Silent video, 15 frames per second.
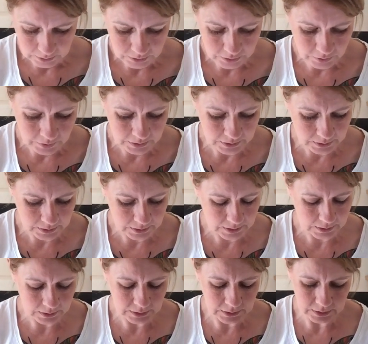So this
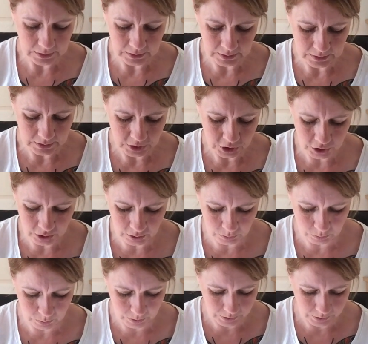is issue